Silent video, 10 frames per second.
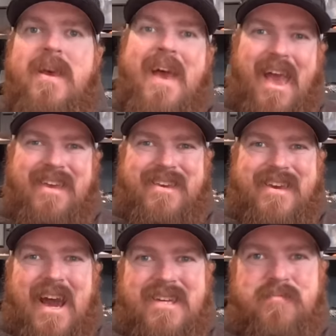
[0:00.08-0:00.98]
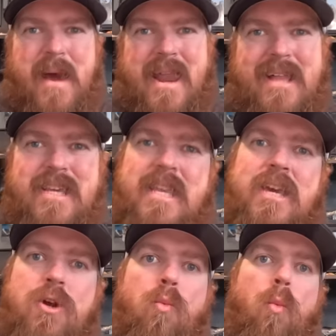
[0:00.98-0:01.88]
Hey guys, Matt Allen
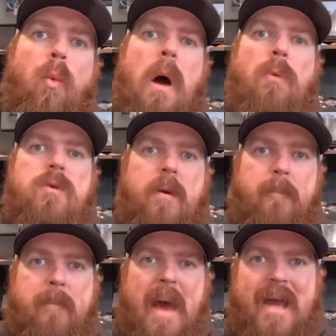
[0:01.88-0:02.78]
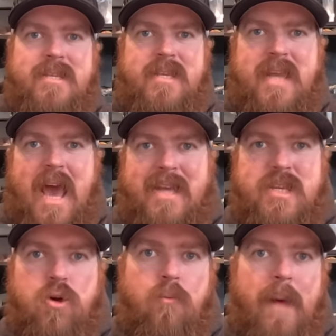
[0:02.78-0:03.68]
here. Welcome back to
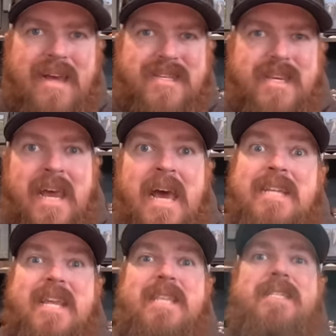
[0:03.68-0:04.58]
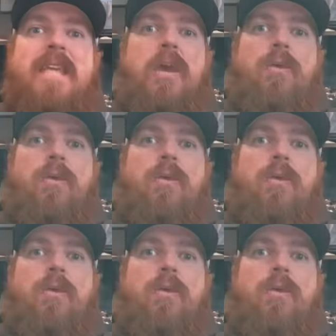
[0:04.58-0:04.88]
Tactical Bassin, and today